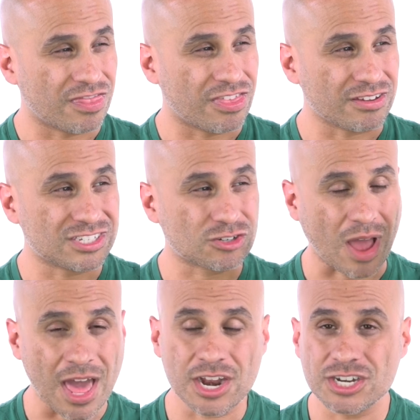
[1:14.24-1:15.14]
the
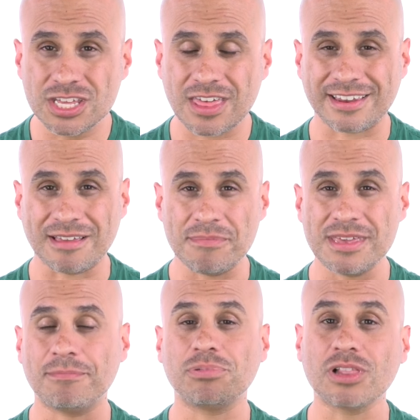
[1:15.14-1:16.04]
strategy that can
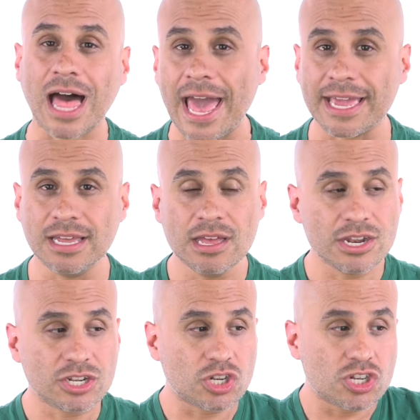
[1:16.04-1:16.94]
be applied
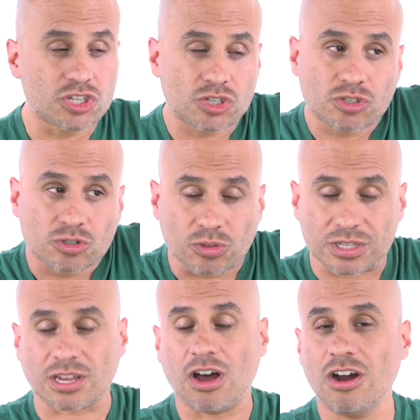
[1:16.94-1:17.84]
to
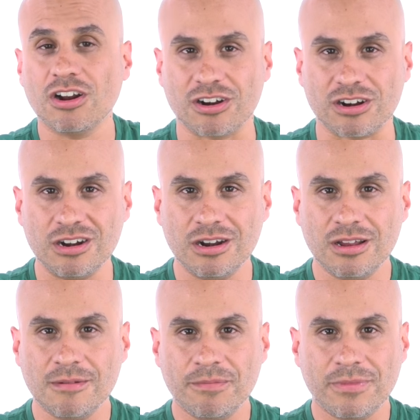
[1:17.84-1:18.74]
this hunger
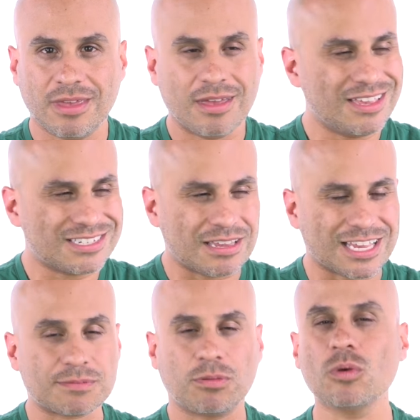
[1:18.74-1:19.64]
is
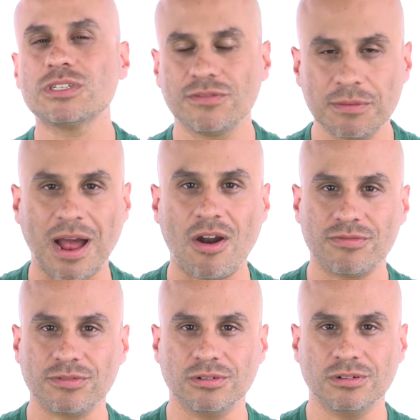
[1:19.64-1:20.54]
explosively
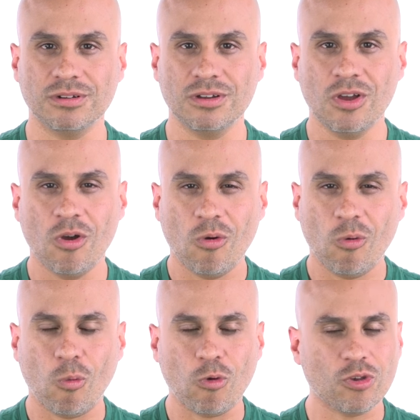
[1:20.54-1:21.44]
powerful.
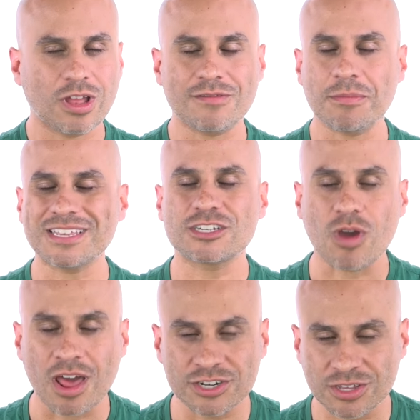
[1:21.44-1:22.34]
You can have the best
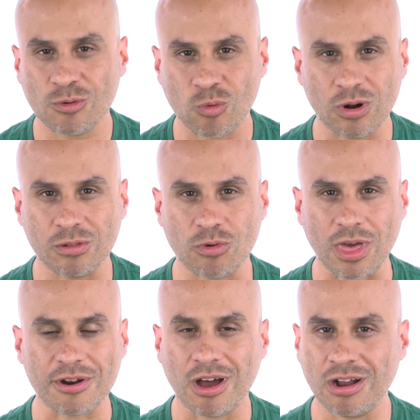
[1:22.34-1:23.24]
strategy in the world
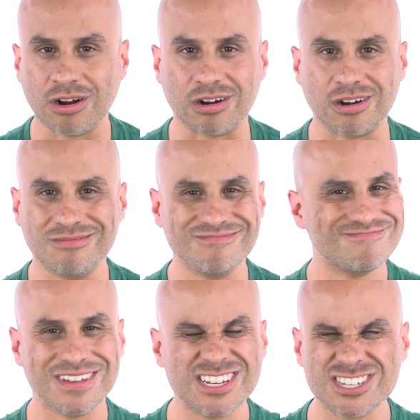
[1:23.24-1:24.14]
without hunger,
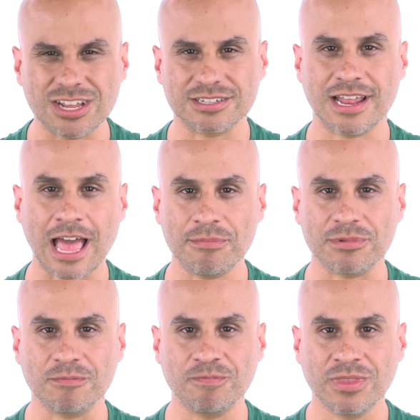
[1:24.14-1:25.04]
it just doesn't
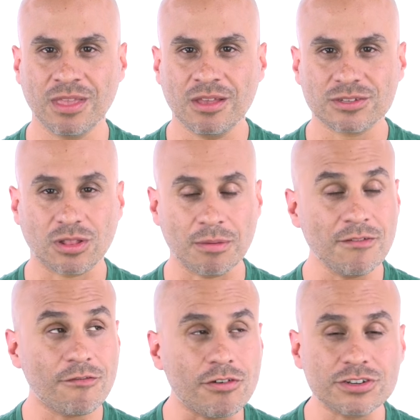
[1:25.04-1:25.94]
happen. So let
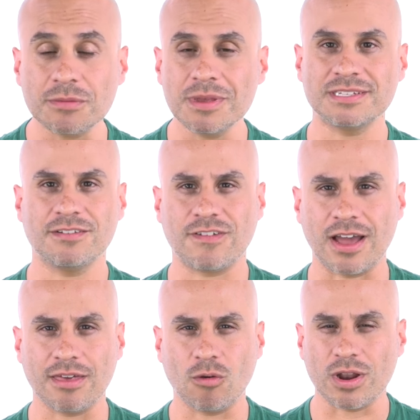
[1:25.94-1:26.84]
me first
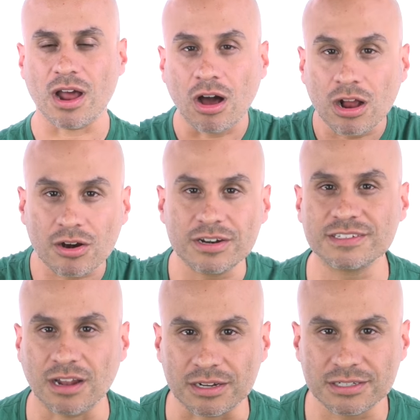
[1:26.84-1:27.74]
demystify what hunger
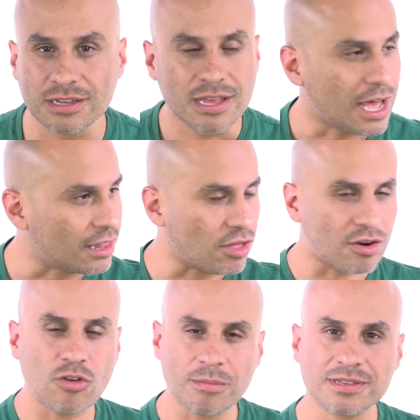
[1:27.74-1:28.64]
is not. A lot
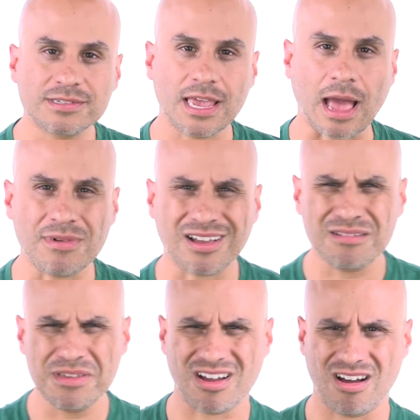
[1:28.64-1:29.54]
of women say, I'm not
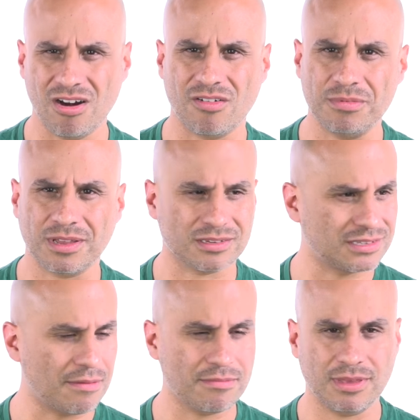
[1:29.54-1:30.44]
going to be hungry because
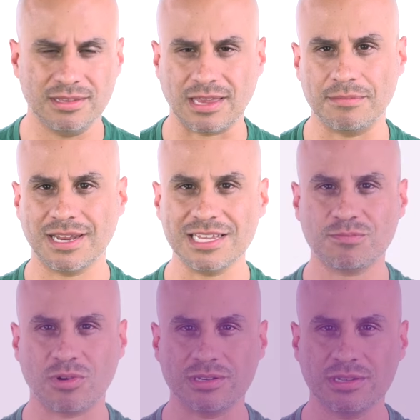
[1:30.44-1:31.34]
that means I'm
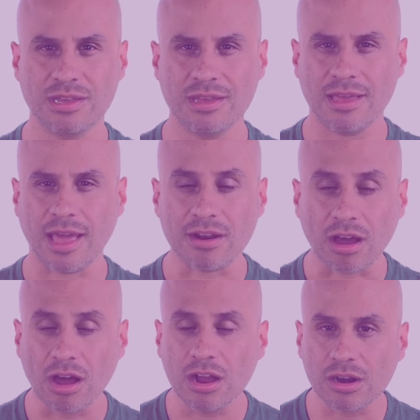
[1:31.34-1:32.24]
desperate. And
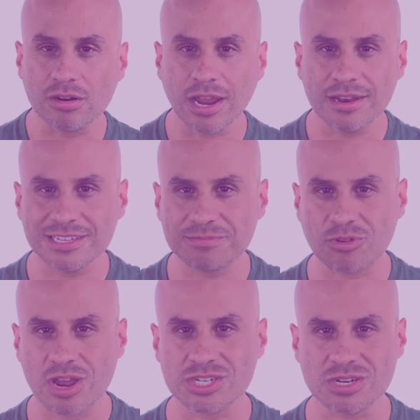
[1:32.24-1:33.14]
hunger and
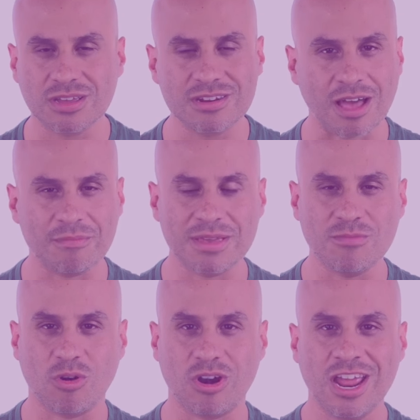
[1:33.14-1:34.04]
desperation could not be
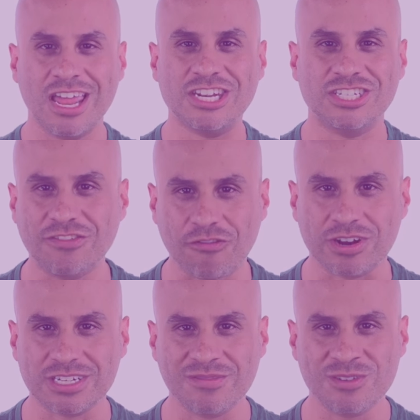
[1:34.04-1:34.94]
more
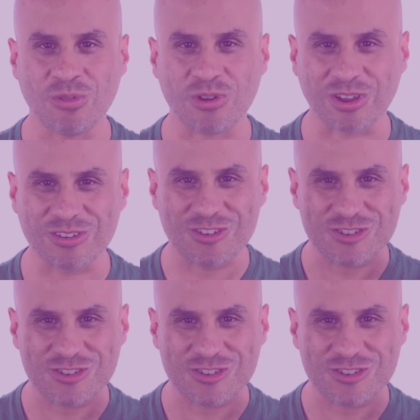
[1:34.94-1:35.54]
different, even though they're